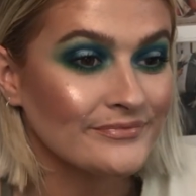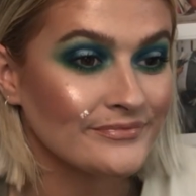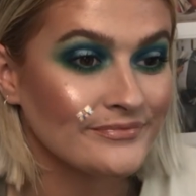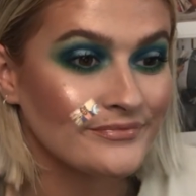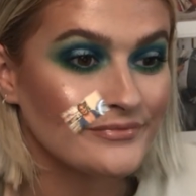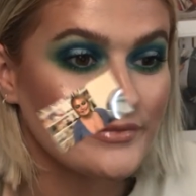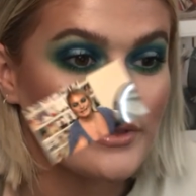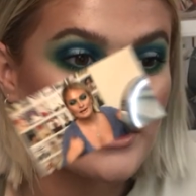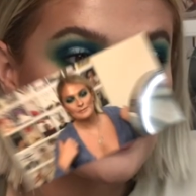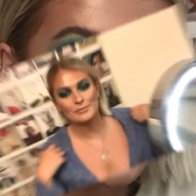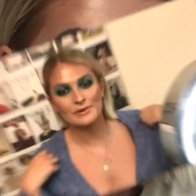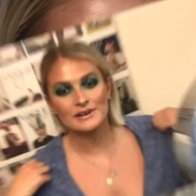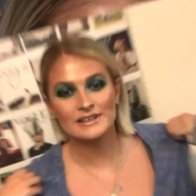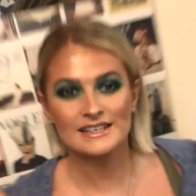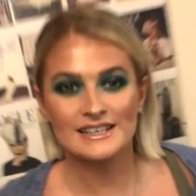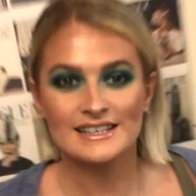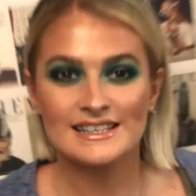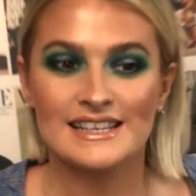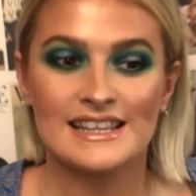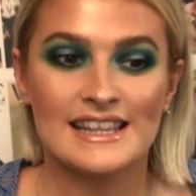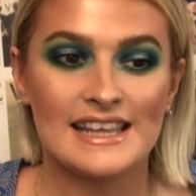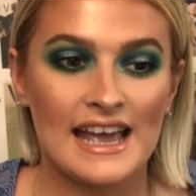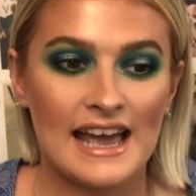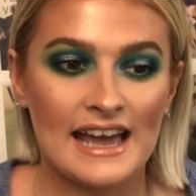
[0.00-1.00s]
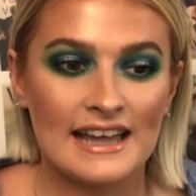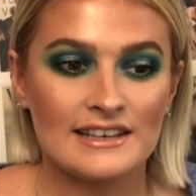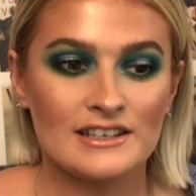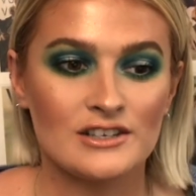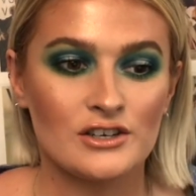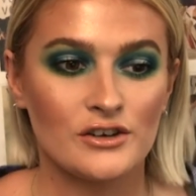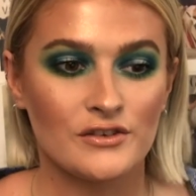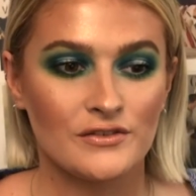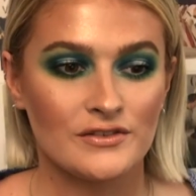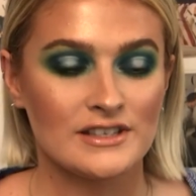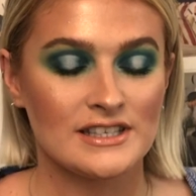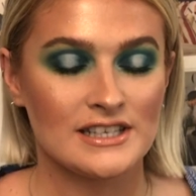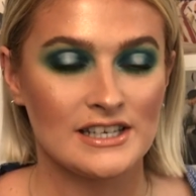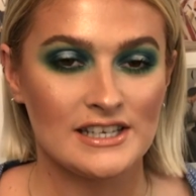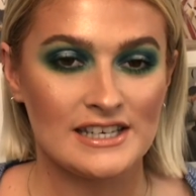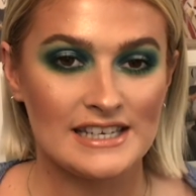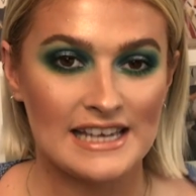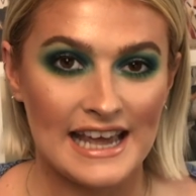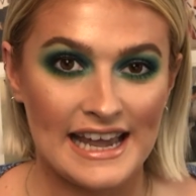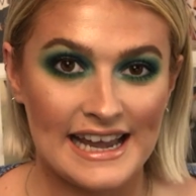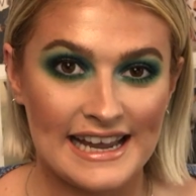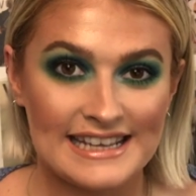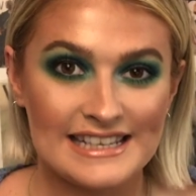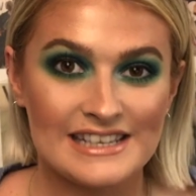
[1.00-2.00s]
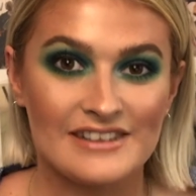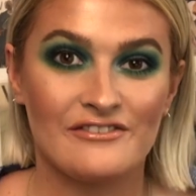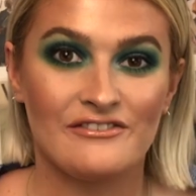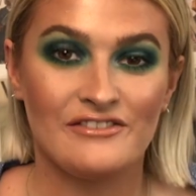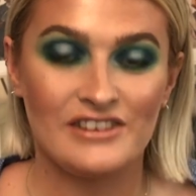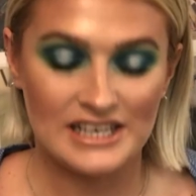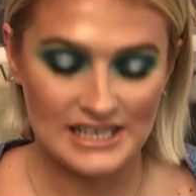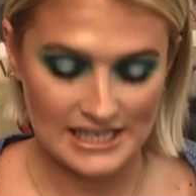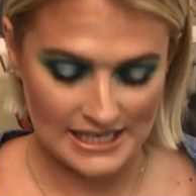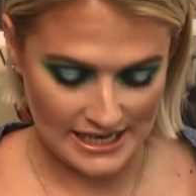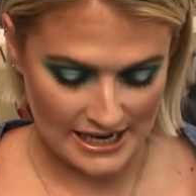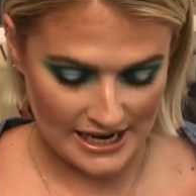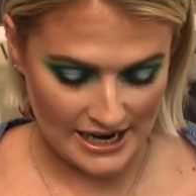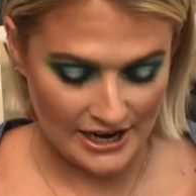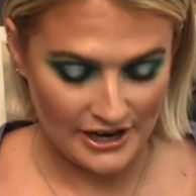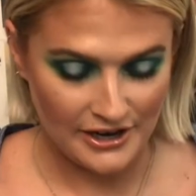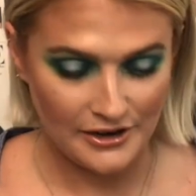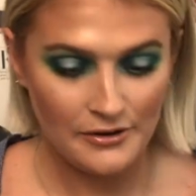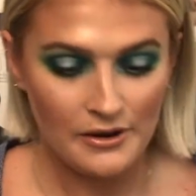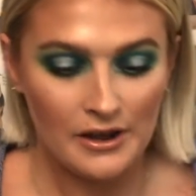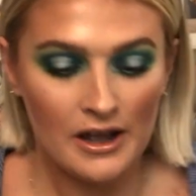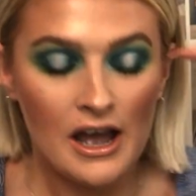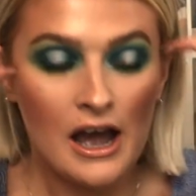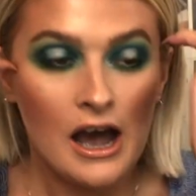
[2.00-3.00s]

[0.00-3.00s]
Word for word: Guys, that brings us to the end of today's video.